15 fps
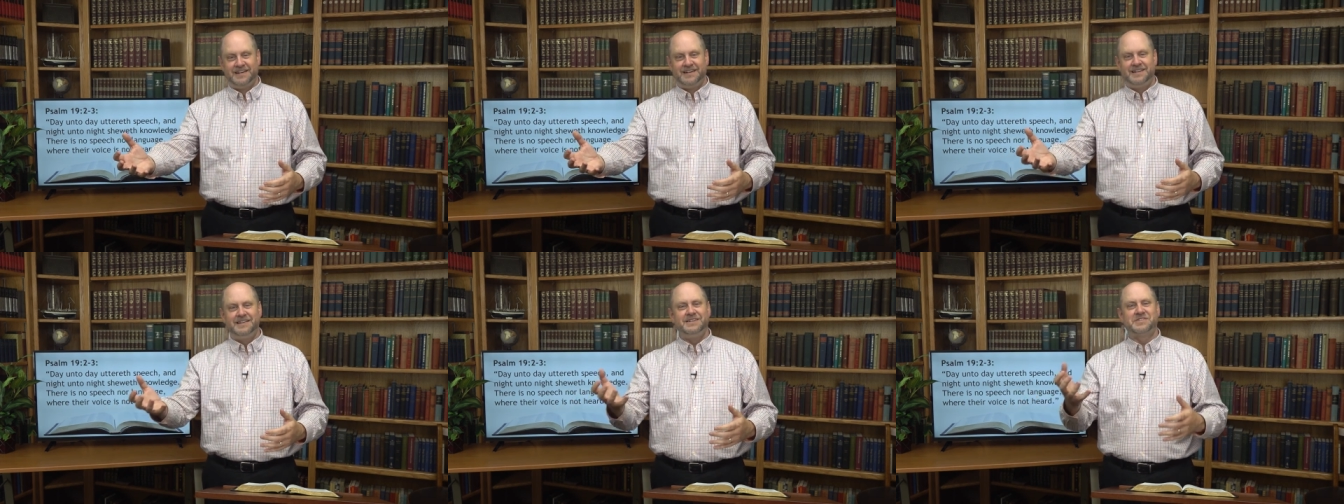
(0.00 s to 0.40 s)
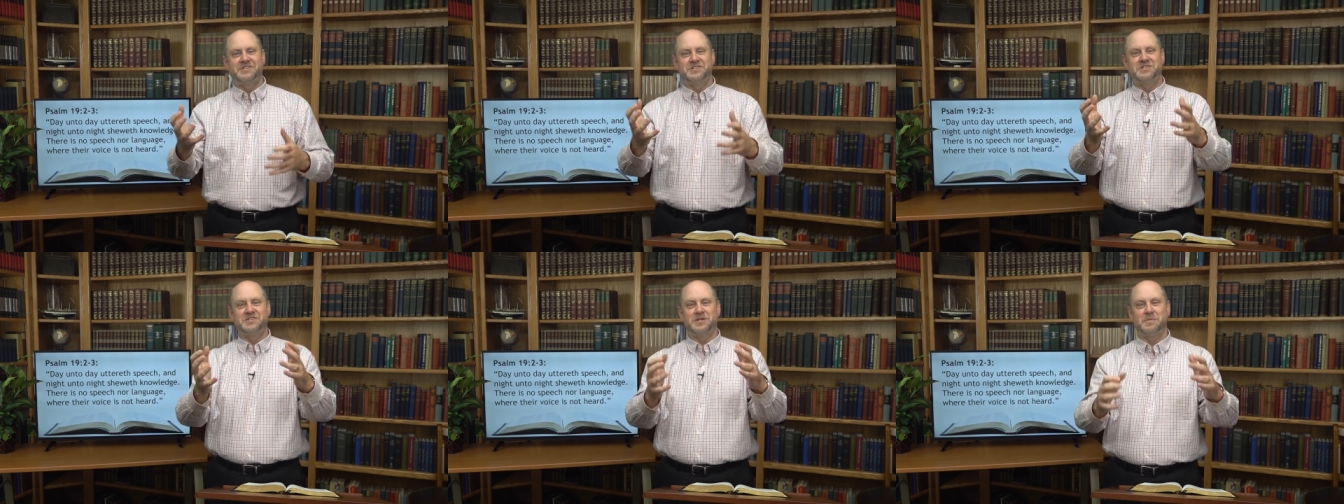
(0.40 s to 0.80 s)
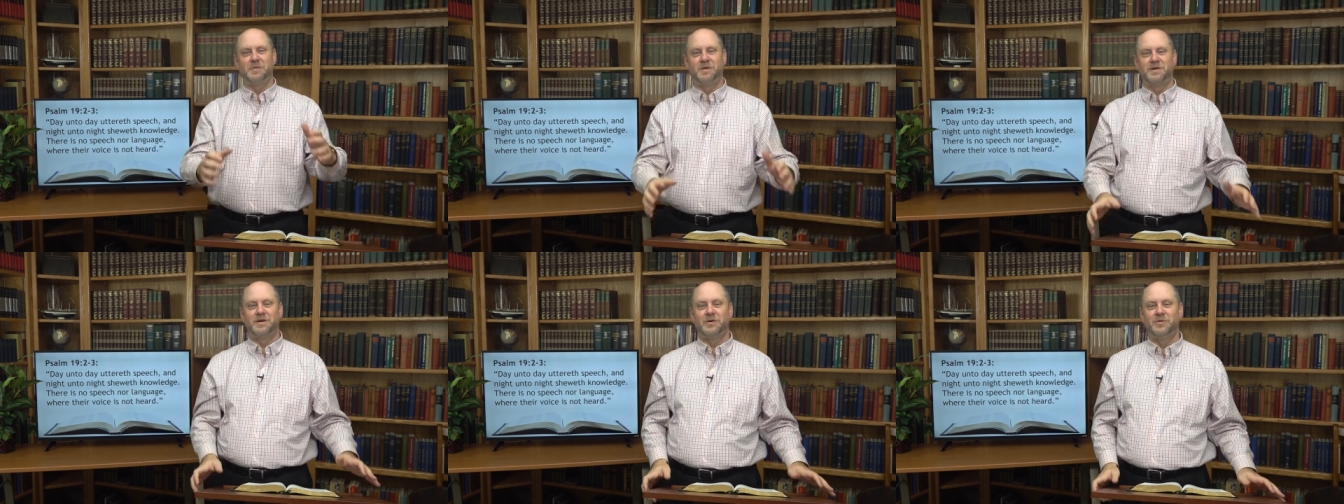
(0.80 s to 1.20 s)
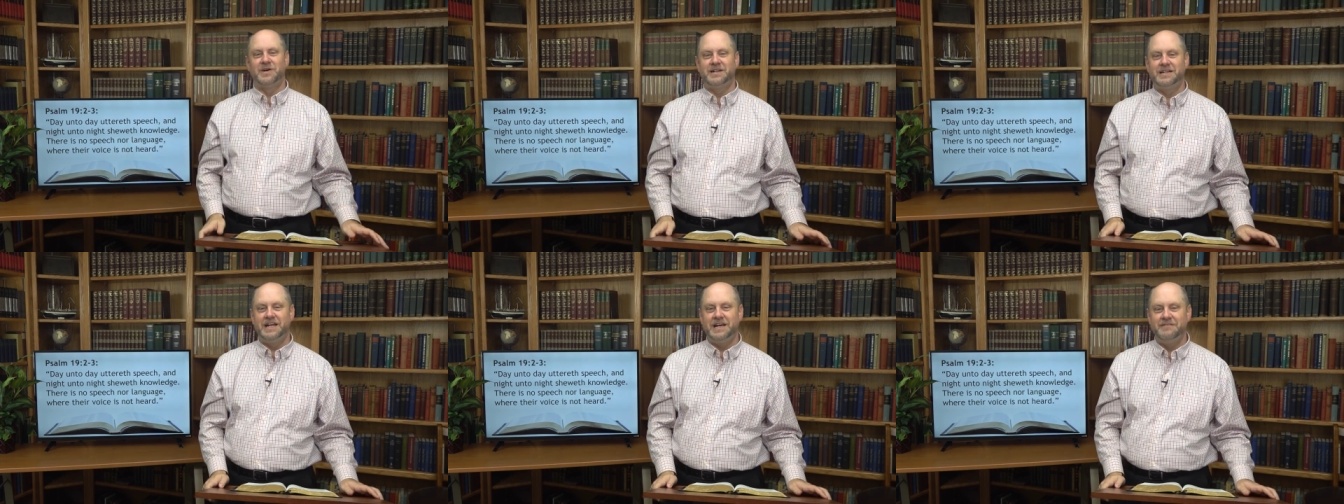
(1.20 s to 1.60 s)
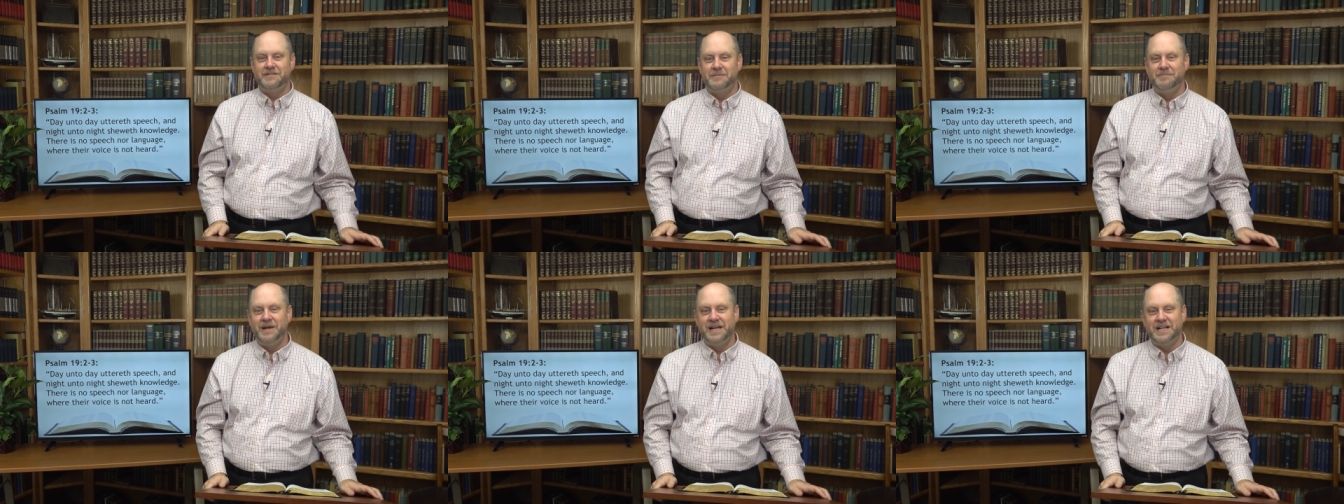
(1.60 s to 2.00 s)
And this is similar to what David
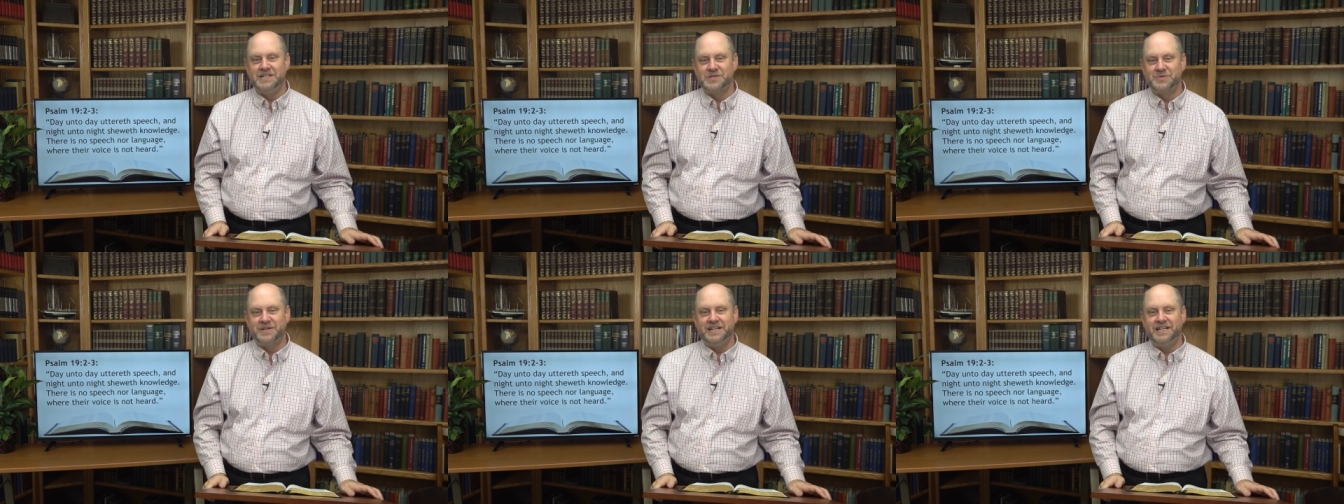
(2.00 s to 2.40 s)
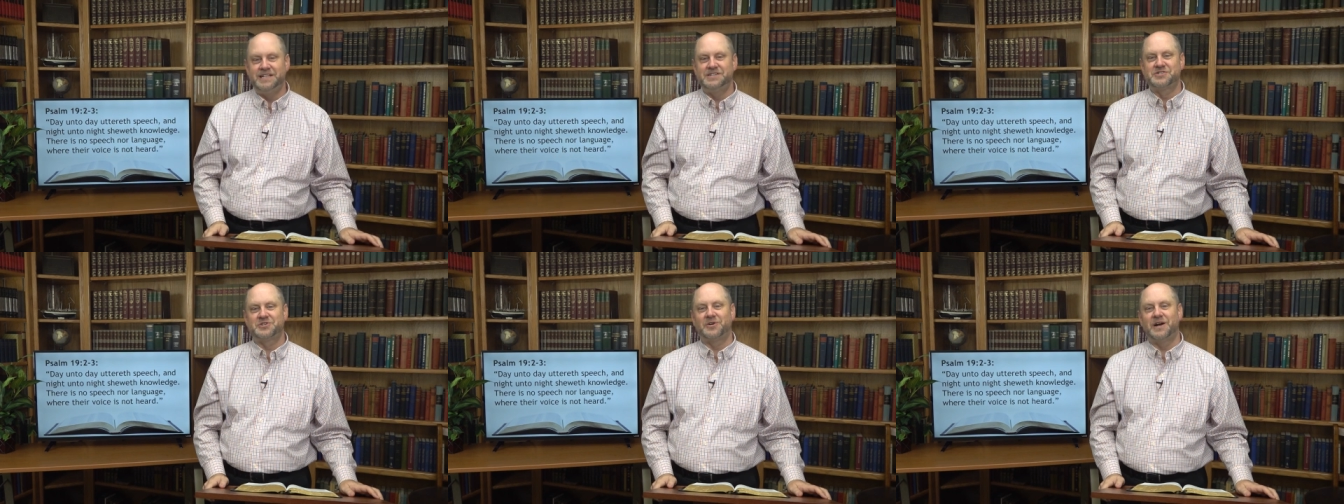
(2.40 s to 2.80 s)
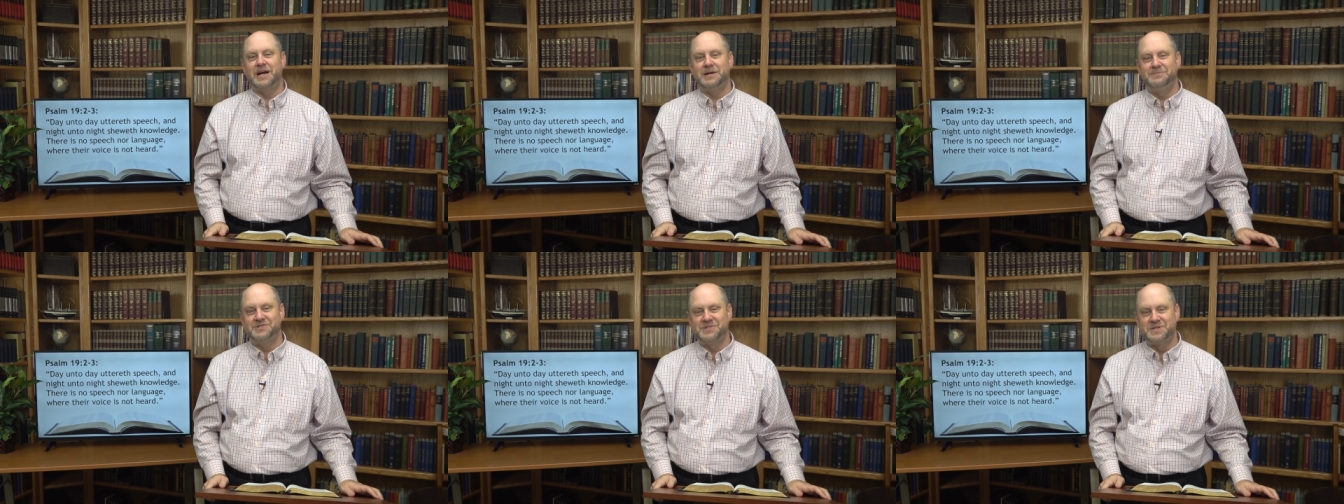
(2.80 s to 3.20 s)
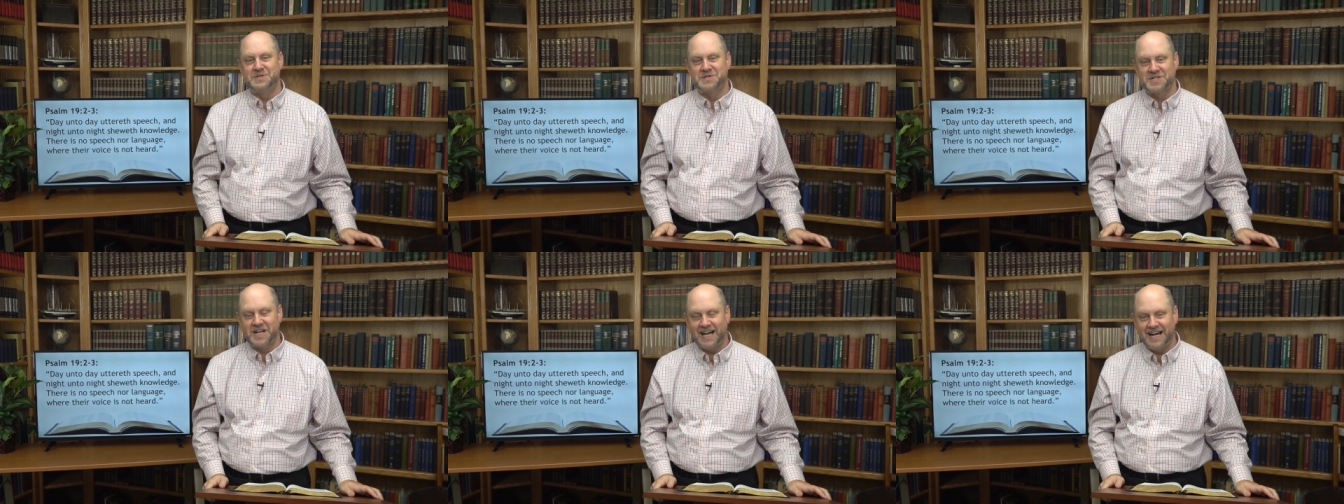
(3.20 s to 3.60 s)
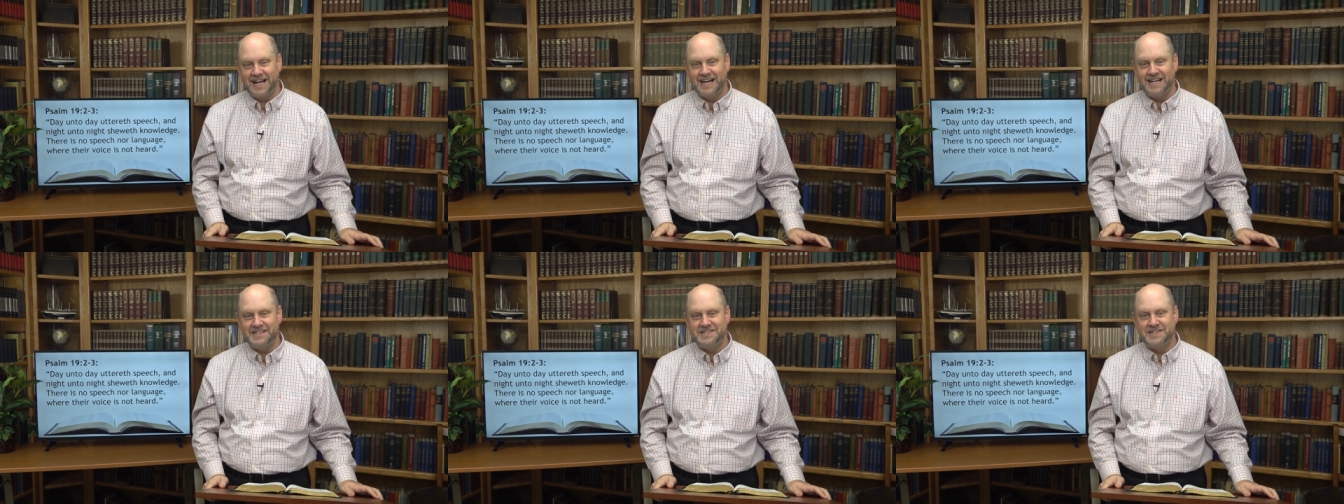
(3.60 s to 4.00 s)
means when he describes the
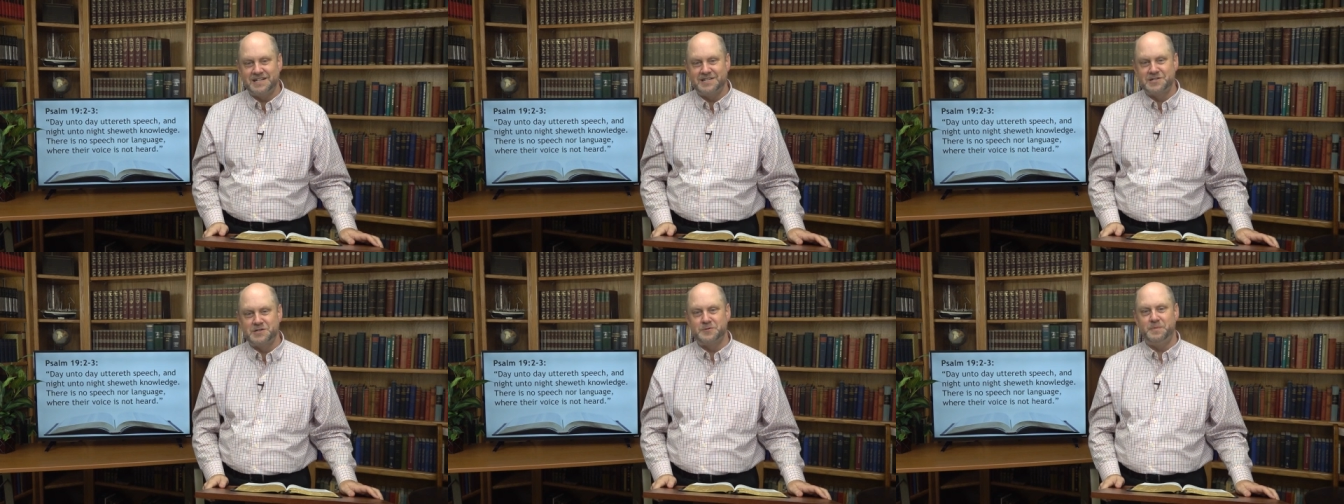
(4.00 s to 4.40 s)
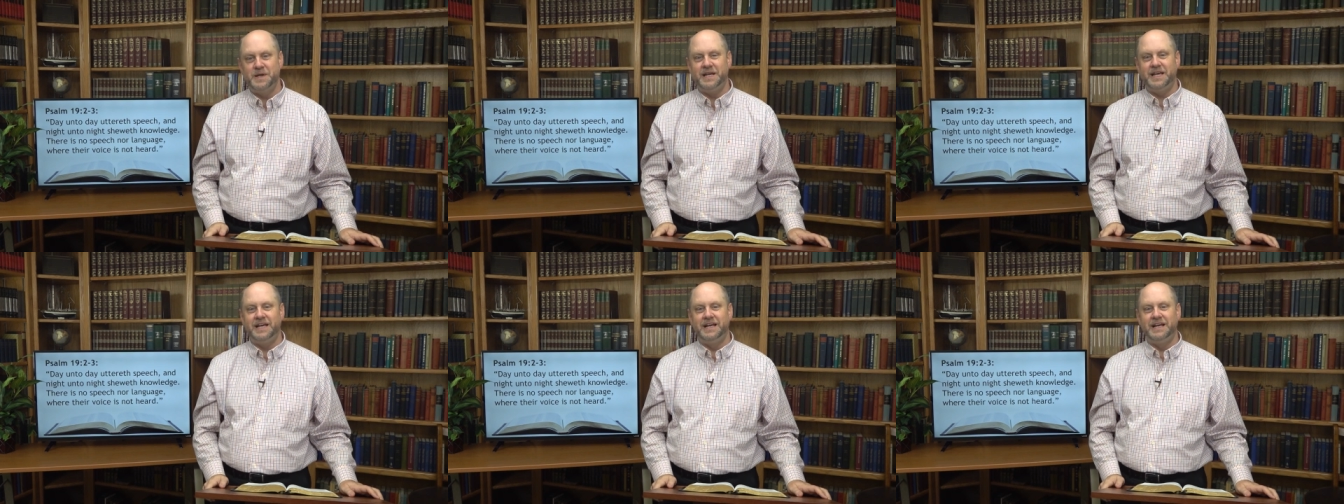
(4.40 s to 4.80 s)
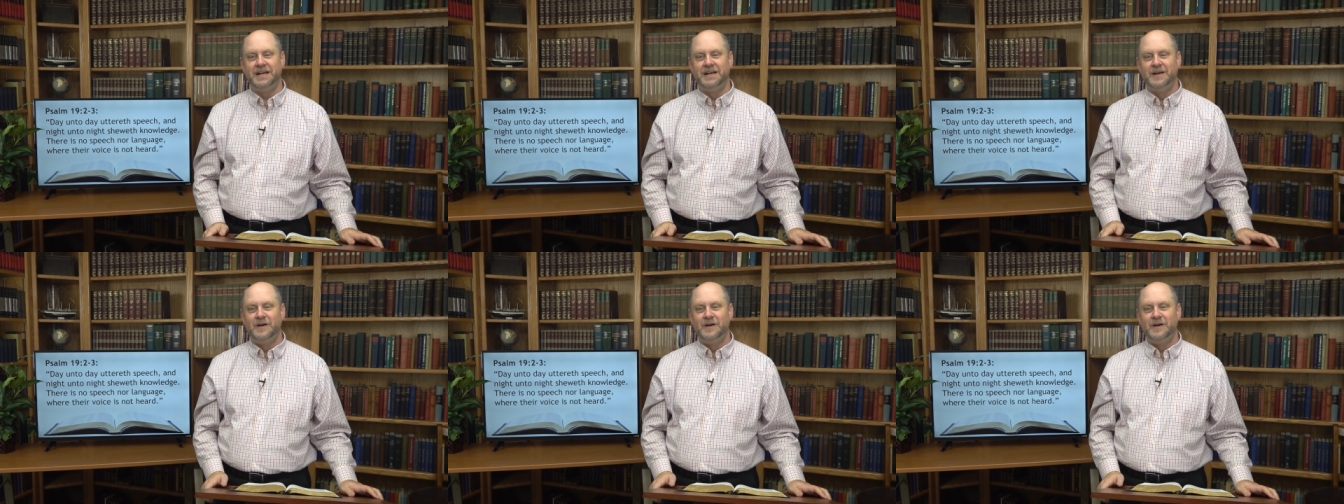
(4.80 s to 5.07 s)
skies as speaking